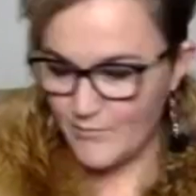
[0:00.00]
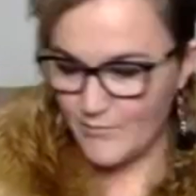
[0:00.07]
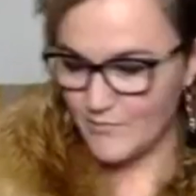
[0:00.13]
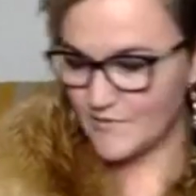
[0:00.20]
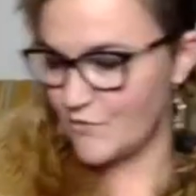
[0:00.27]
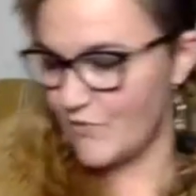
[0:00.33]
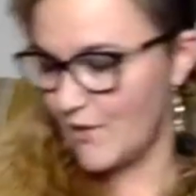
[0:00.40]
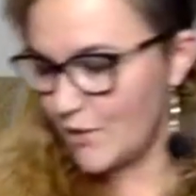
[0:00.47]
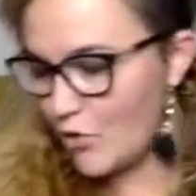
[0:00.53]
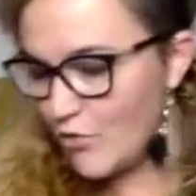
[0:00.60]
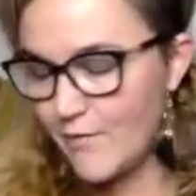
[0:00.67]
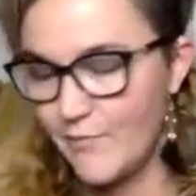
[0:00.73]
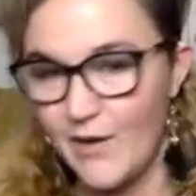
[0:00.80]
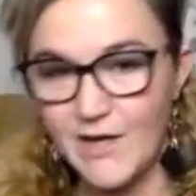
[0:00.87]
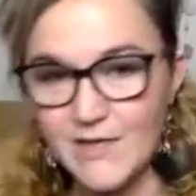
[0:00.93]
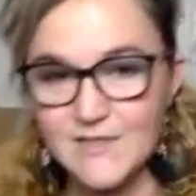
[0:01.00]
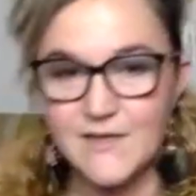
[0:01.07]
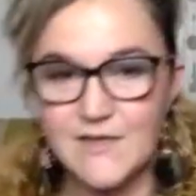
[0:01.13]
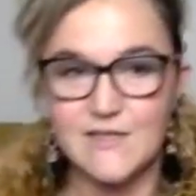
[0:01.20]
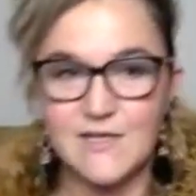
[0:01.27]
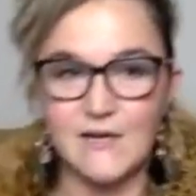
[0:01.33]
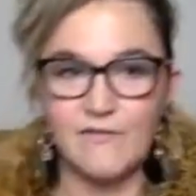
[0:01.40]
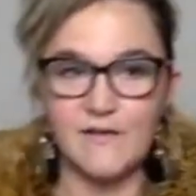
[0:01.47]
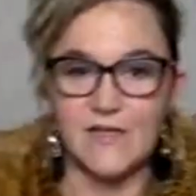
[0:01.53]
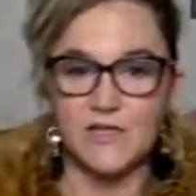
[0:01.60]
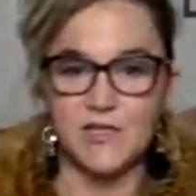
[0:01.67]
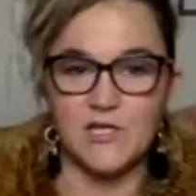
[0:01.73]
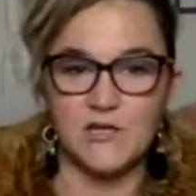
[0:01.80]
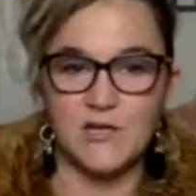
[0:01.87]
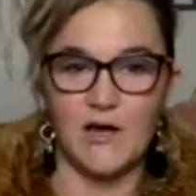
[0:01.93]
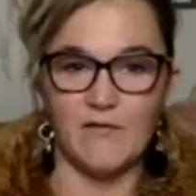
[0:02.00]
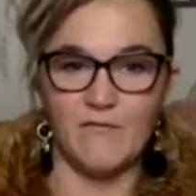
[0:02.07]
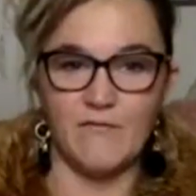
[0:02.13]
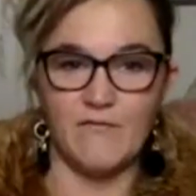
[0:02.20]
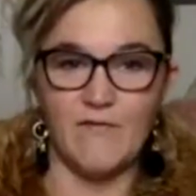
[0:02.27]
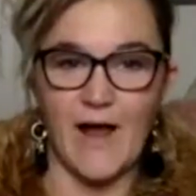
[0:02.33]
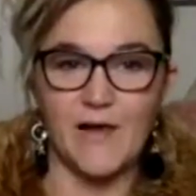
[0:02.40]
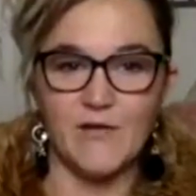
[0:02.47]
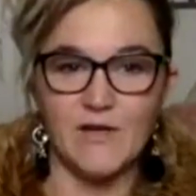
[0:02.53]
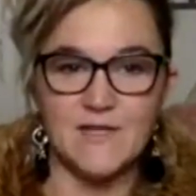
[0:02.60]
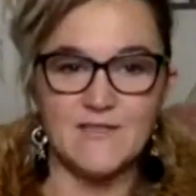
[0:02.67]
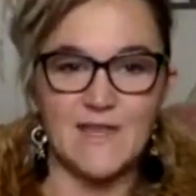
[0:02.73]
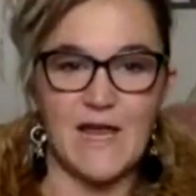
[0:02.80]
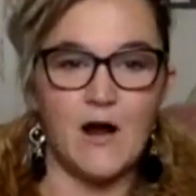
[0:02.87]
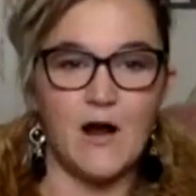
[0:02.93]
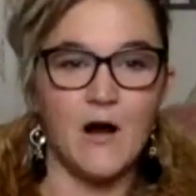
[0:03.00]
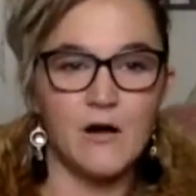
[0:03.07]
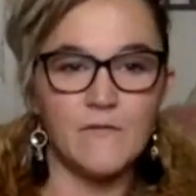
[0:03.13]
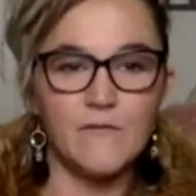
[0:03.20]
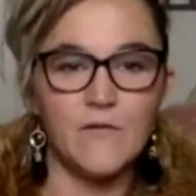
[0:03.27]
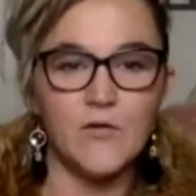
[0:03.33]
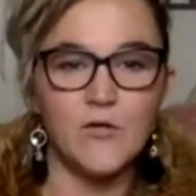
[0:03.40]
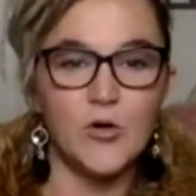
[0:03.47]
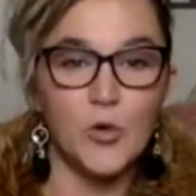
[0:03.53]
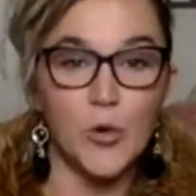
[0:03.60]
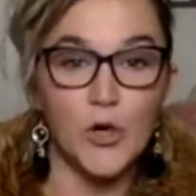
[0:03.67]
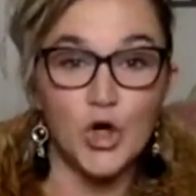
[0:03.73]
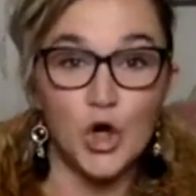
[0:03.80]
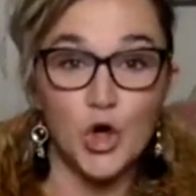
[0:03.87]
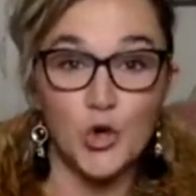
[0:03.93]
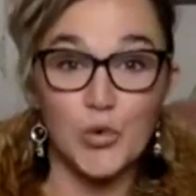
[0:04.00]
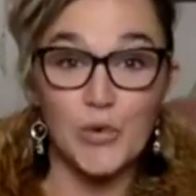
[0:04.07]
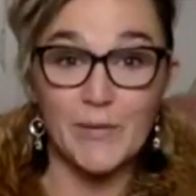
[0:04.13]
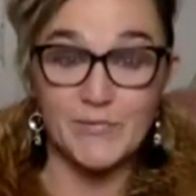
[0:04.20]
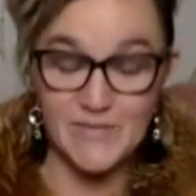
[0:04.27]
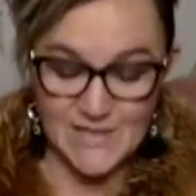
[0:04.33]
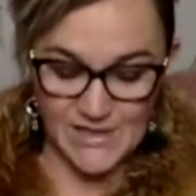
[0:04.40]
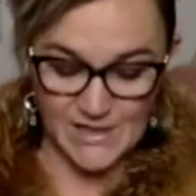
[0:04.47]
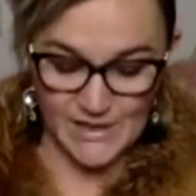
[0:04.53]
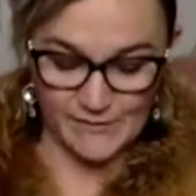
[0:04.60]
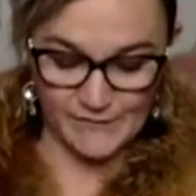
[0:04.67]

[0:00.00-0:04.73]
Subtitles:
So then going back to the definition of virus, a harmful or corrupting